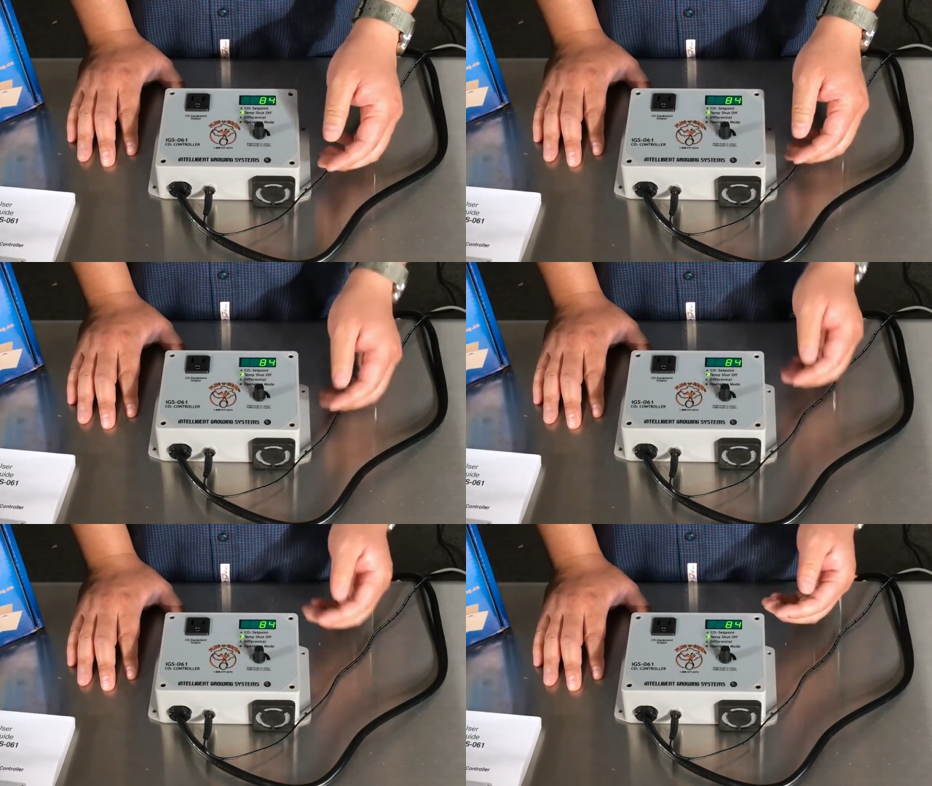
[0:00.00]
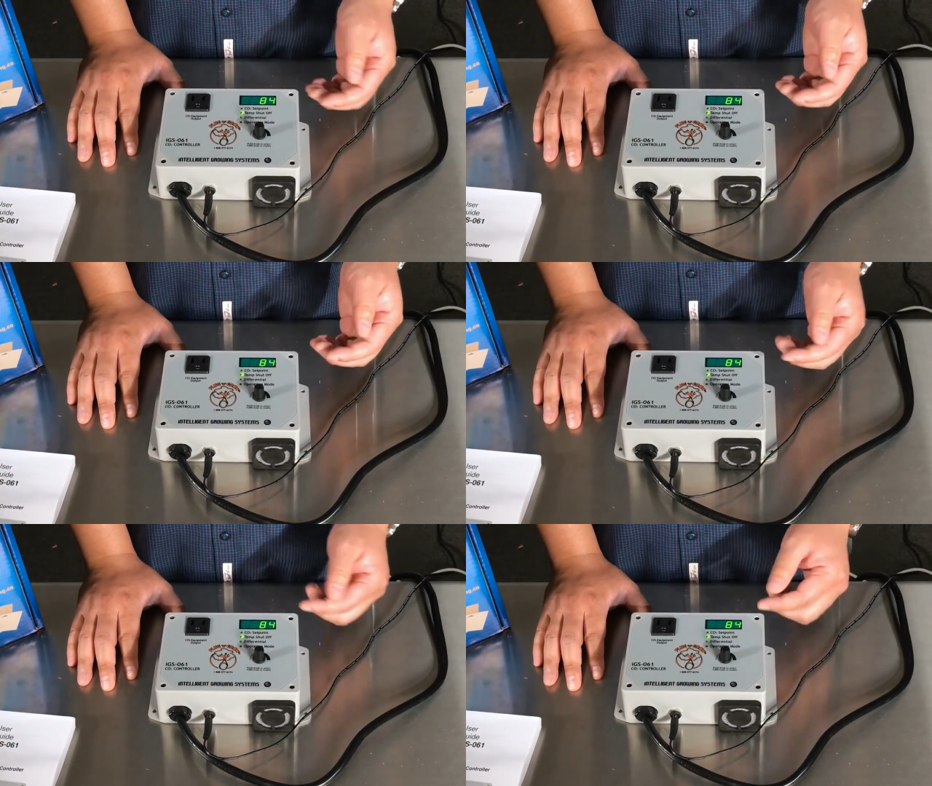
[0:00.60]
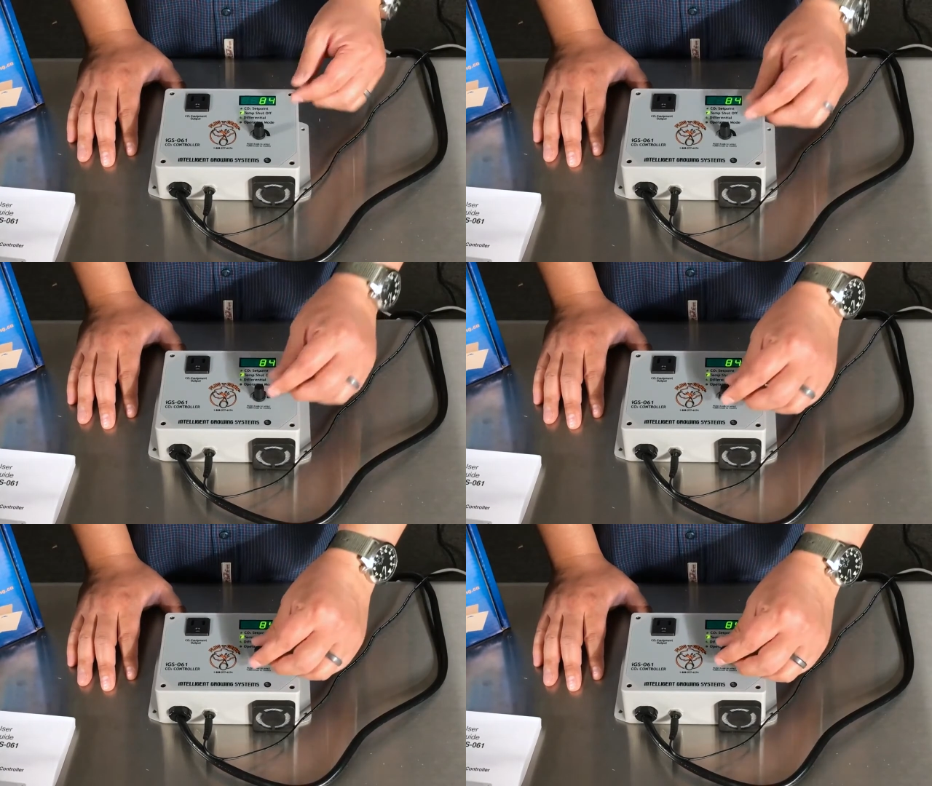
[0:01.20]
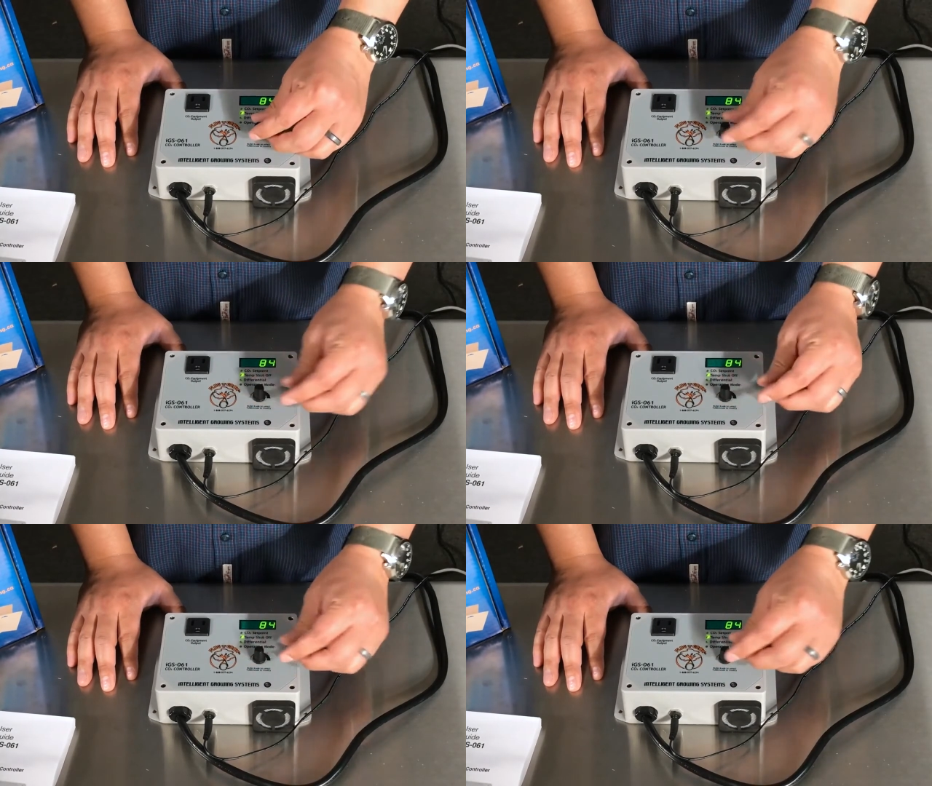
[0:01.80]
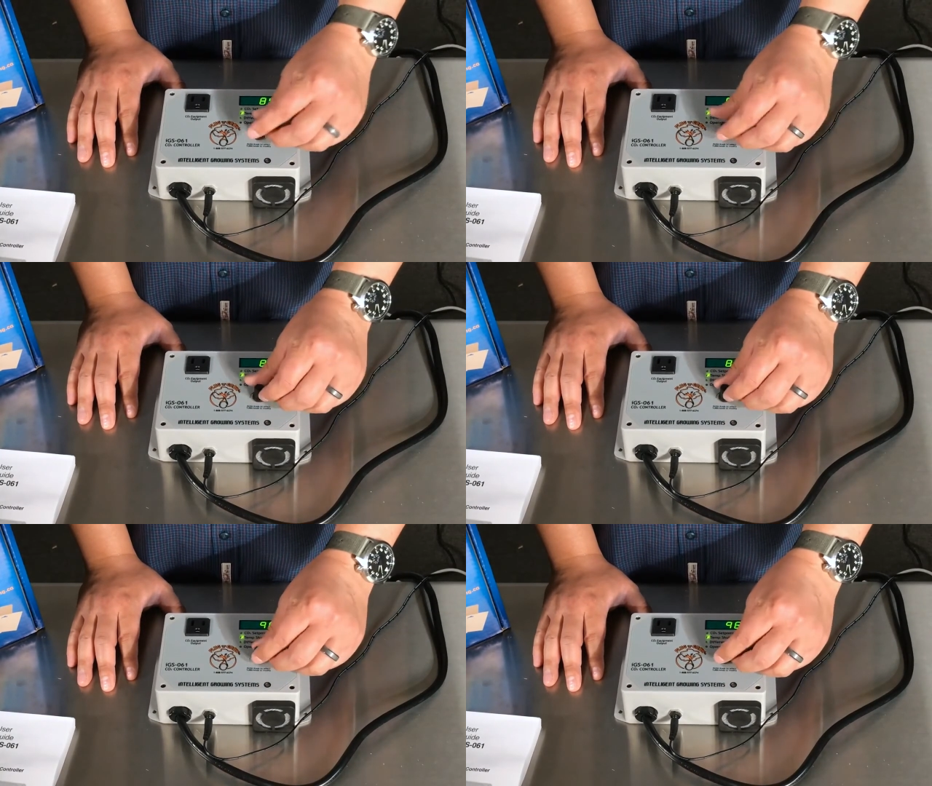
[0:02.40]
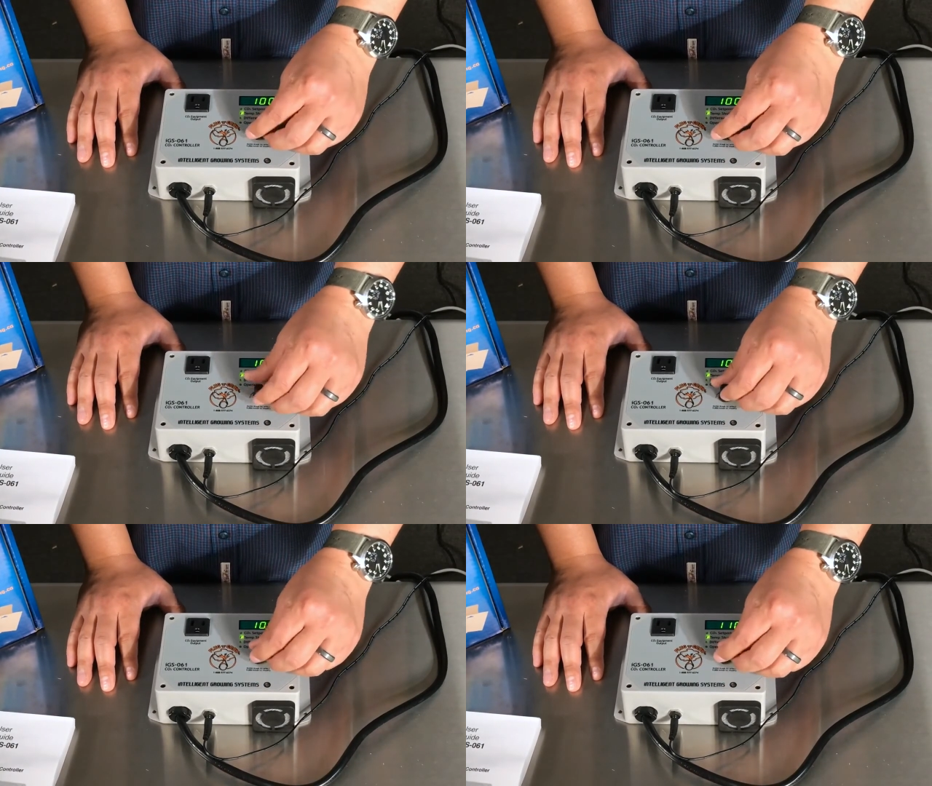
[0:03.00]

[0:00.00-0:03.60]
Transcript: [unreadable: no face in view]